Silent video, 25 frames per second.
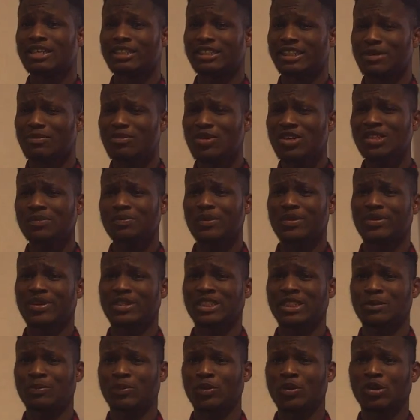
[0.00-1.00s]
there must be a
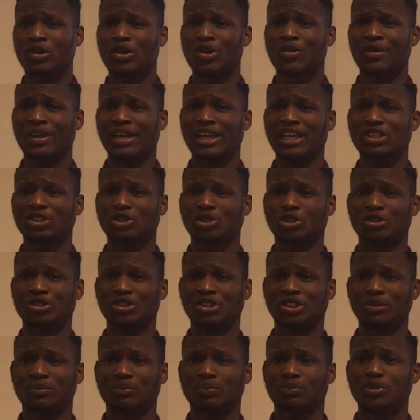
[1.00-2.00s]
reciprocal
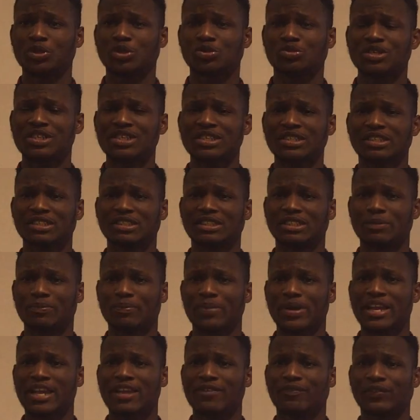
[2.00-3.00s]
relationship between the
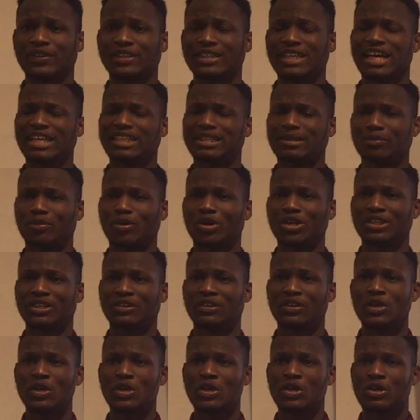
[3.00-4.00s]
benefit and the
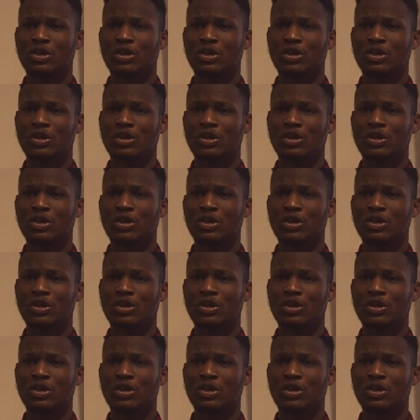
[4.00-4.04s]
burden